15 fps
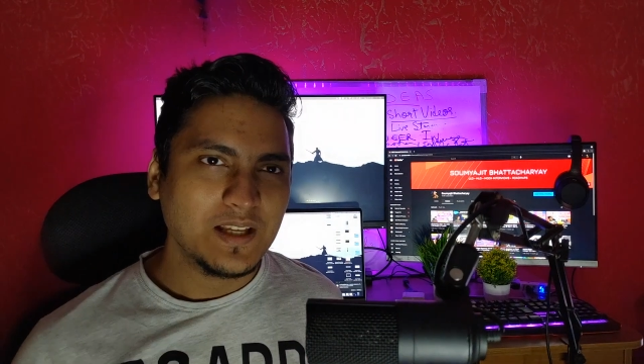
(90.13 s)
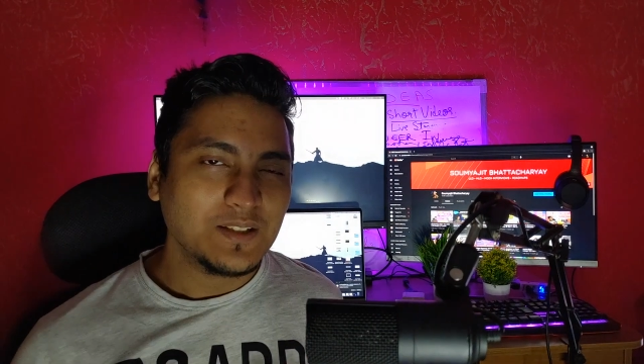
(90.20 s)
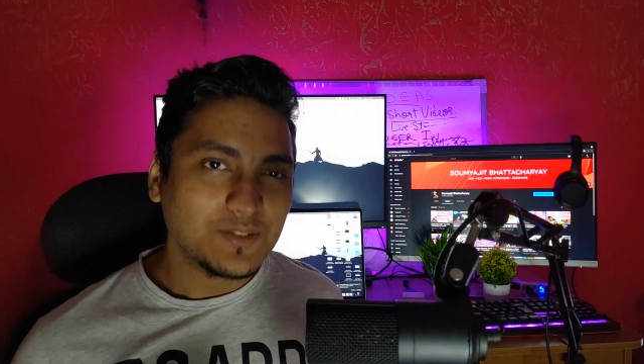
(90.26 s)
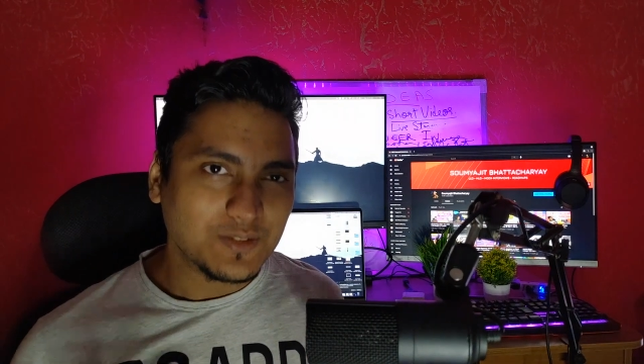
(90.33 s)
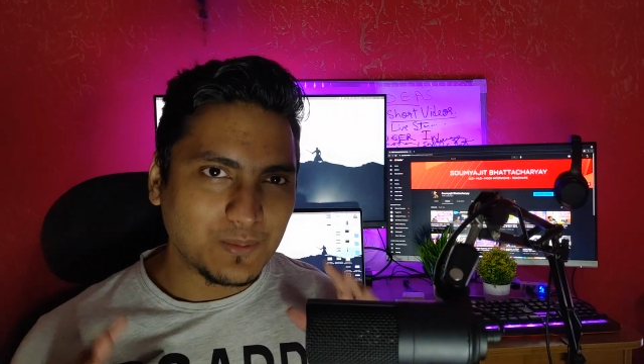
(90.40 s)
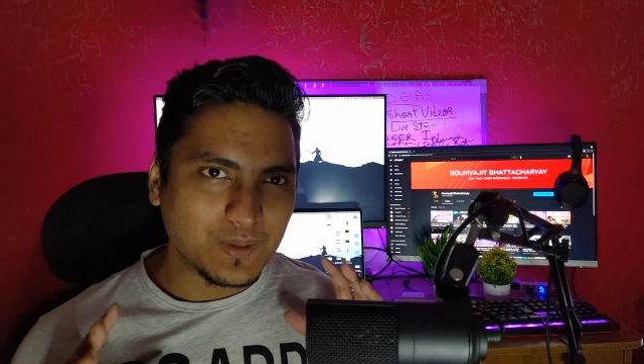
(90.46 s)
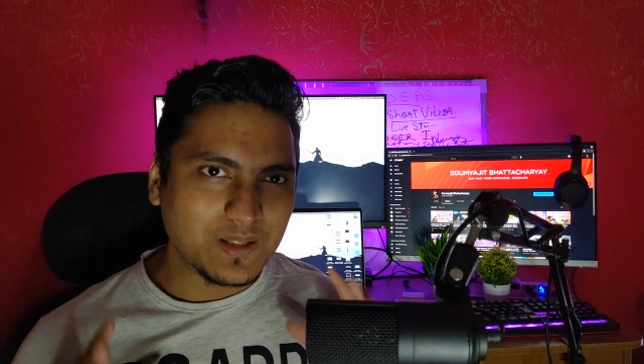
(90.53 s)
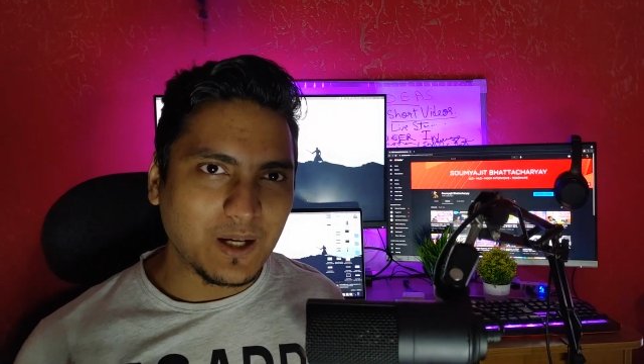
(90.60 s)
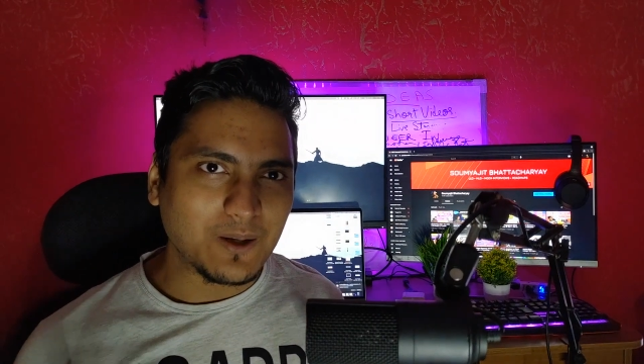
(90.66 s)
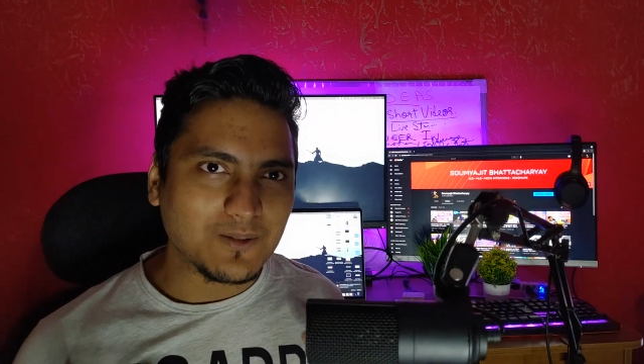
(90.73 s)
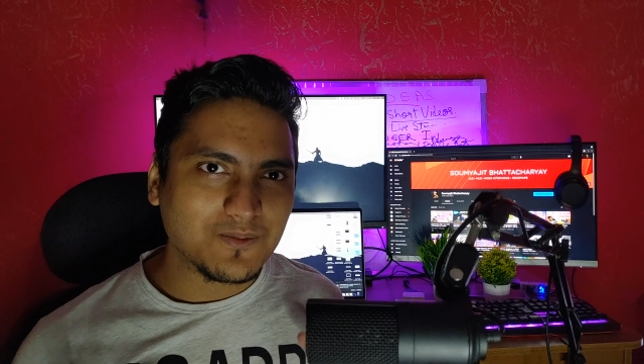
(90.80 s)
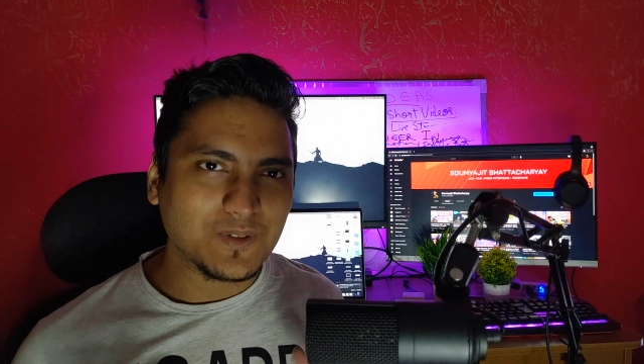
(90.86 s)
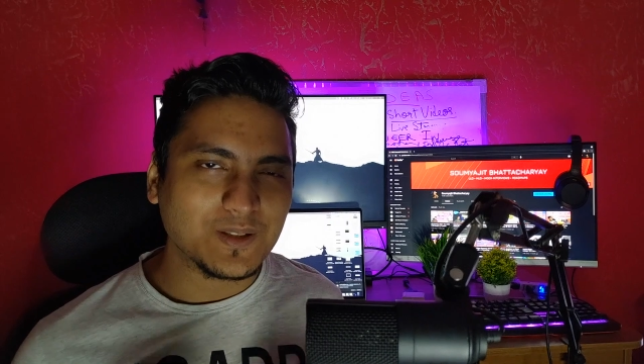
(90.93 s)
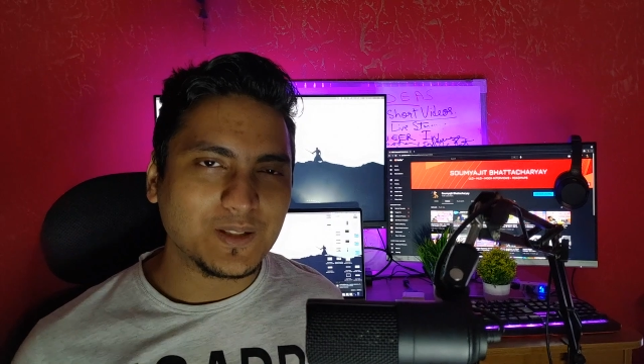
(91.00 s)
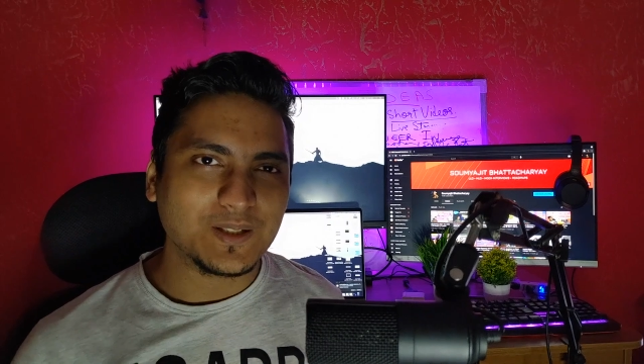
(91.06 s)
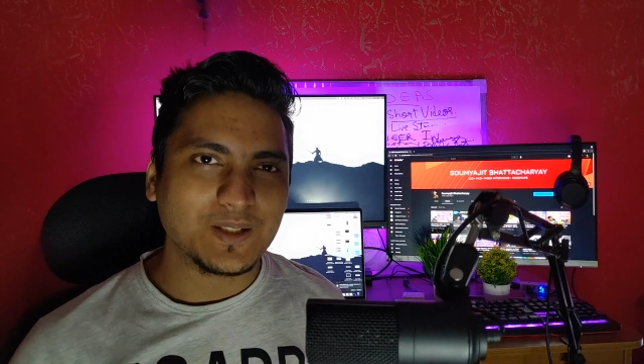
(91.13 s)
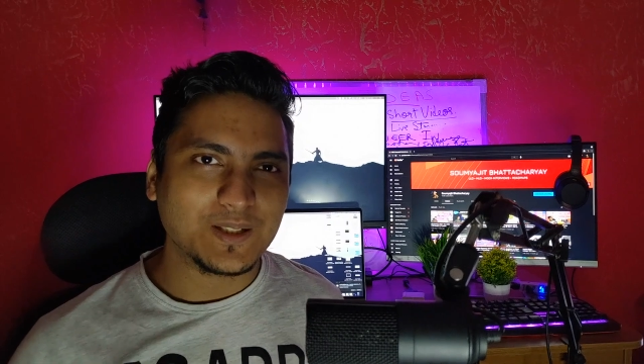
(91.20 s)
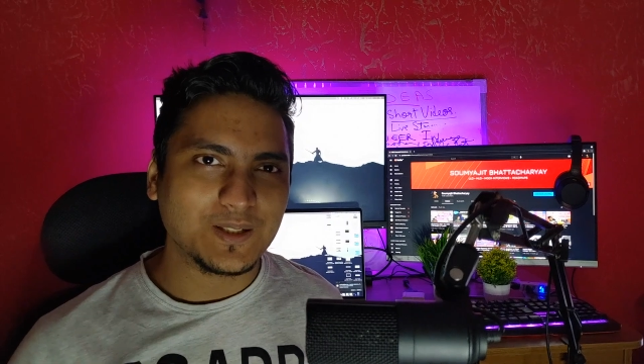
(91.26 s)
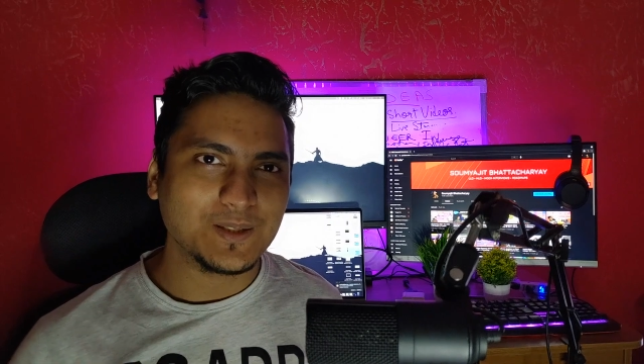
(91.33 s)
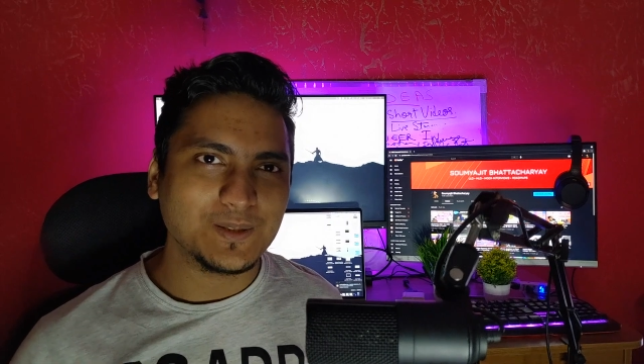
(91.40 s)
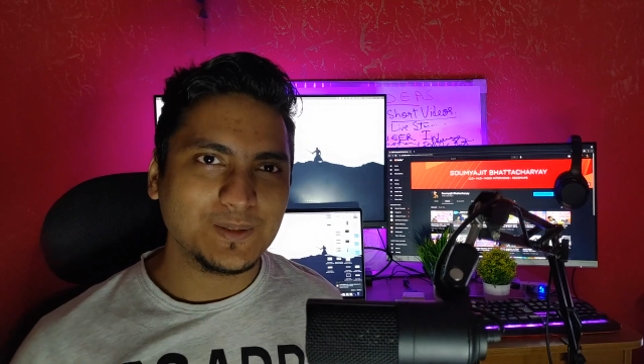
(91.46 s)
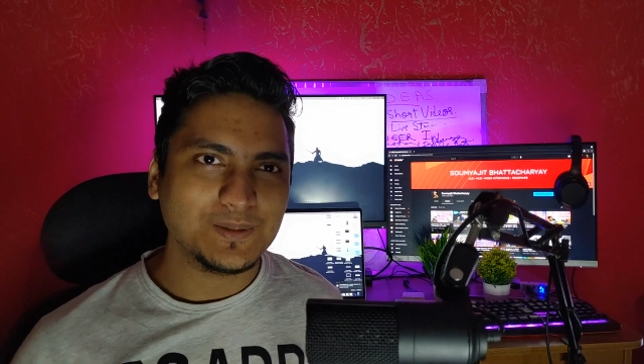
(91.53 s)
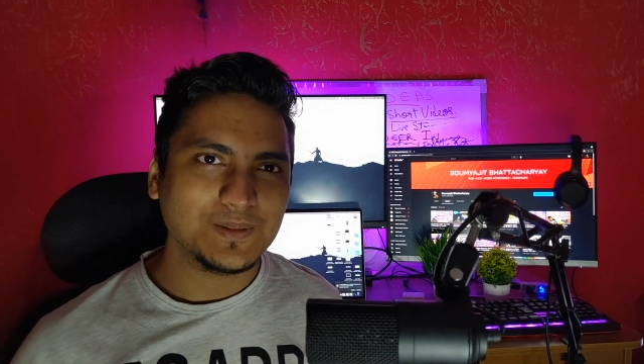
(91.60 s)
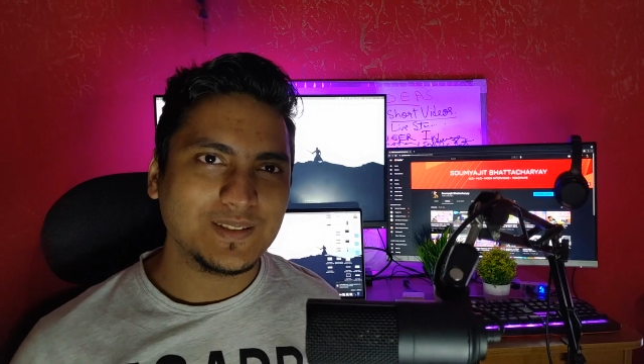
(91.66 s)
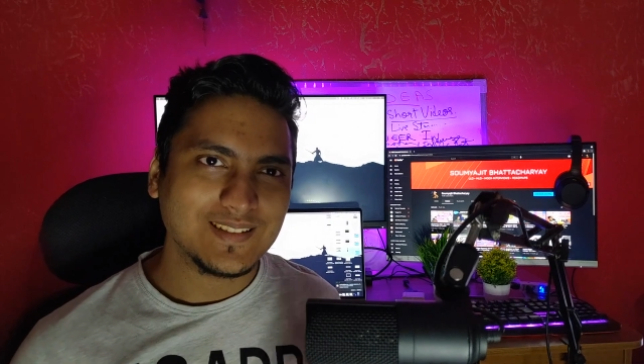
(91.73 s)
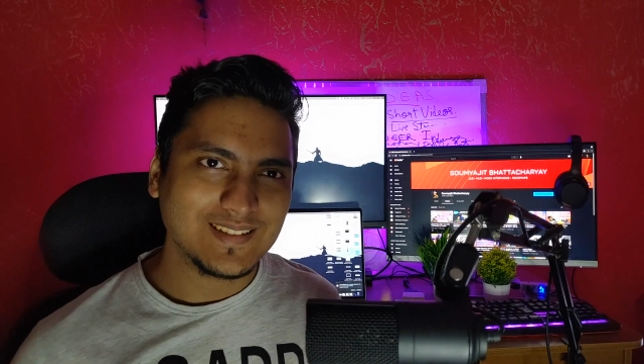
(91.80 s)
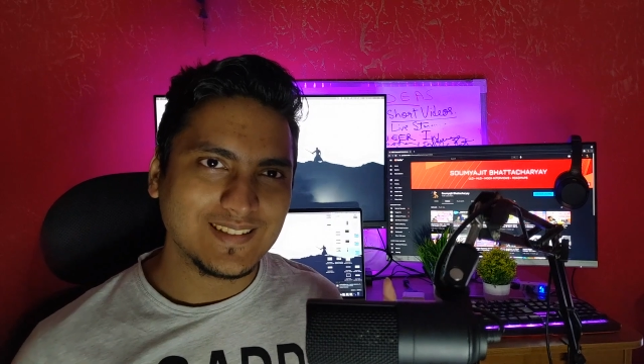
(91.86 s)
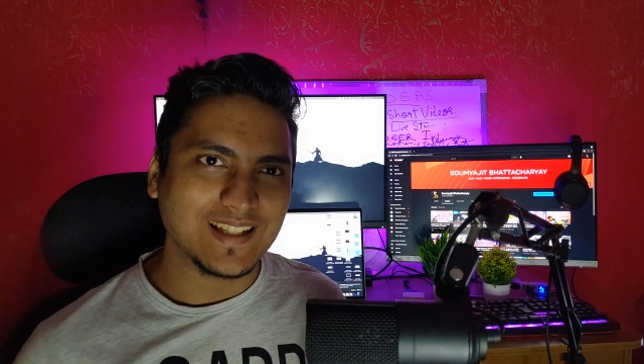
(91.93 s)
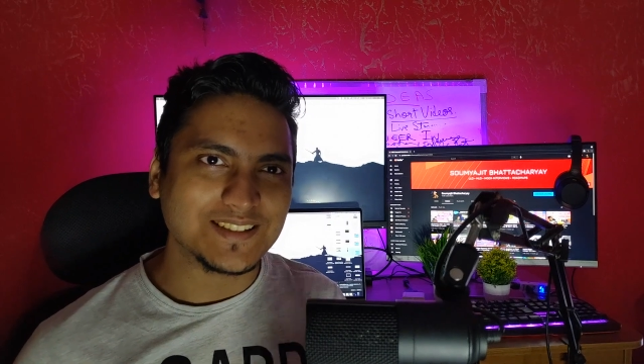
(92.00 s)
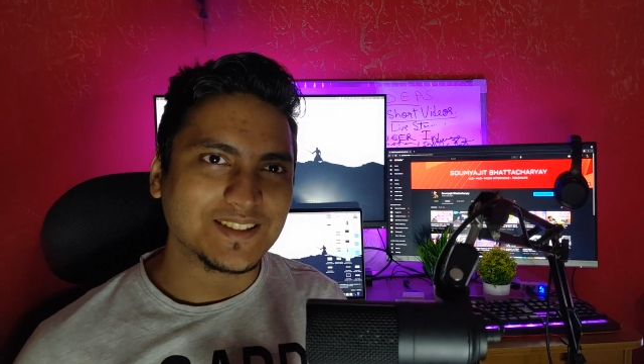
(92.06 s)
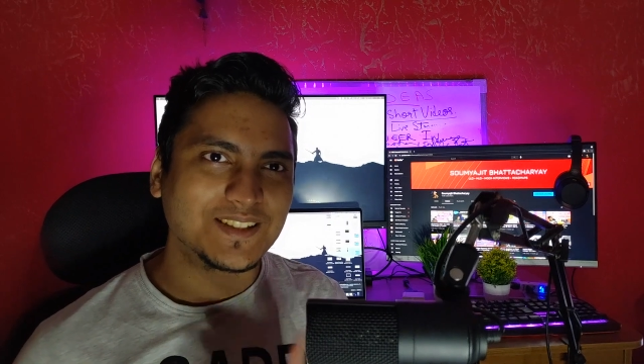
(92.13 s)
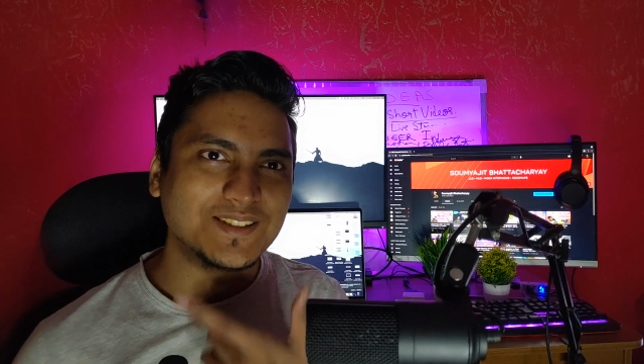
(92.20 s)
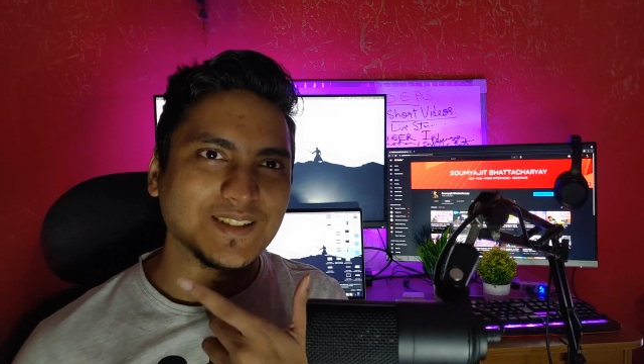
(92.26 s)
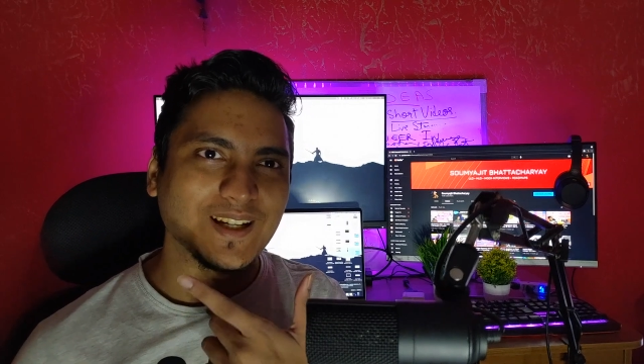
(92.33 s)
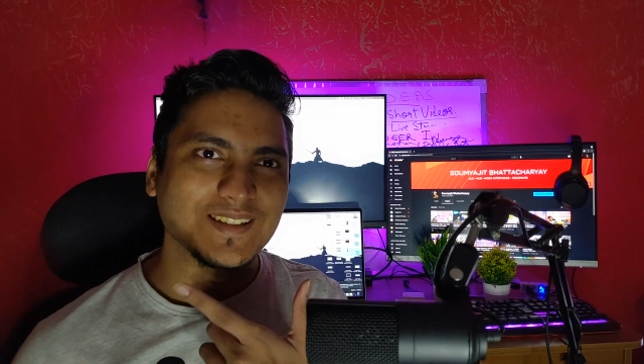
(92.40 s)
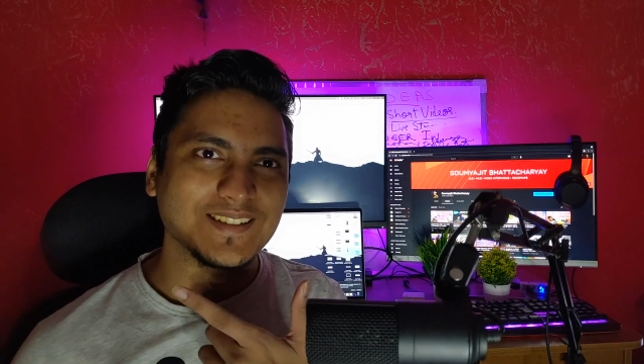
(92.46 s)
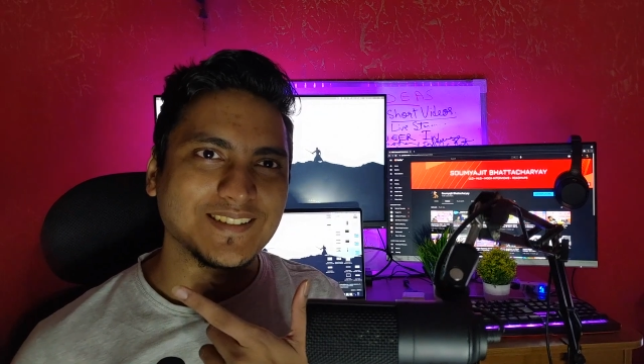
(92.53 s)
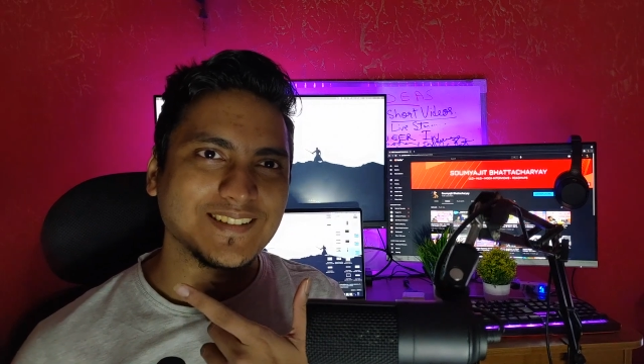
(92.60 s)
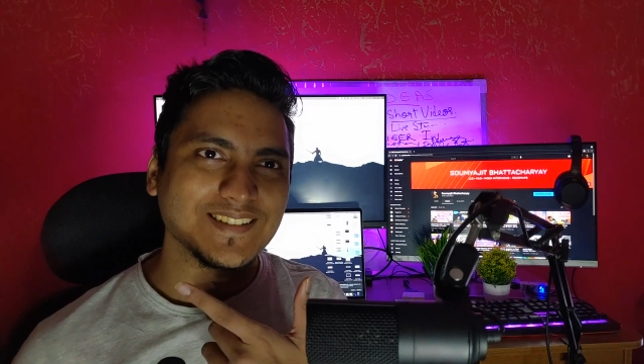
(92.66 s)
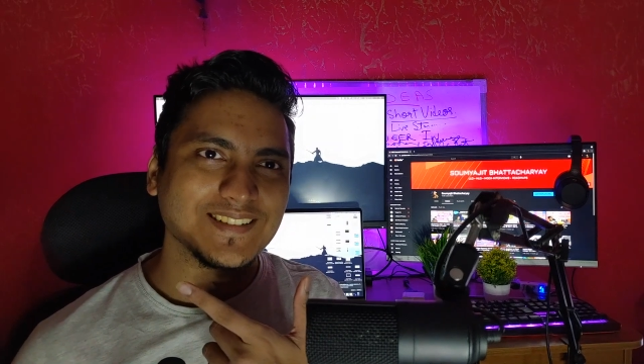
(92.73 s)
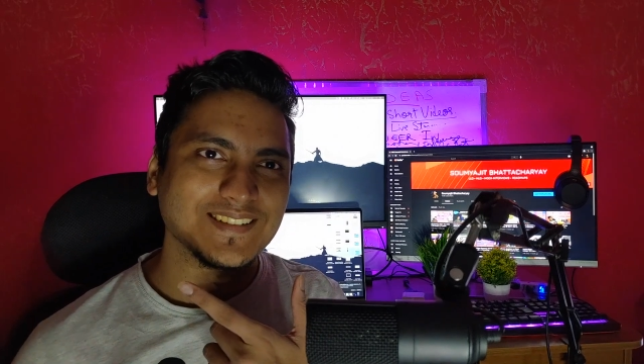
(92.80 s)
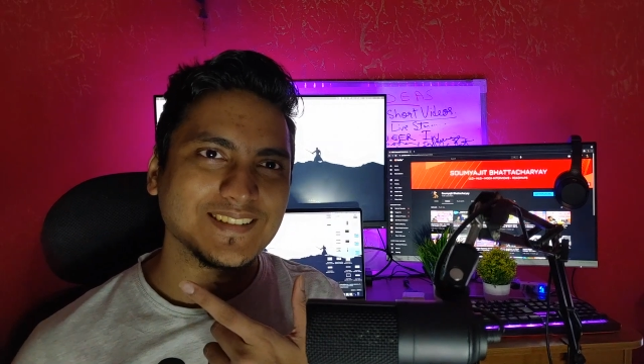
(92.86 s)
So without further ado, let's get started.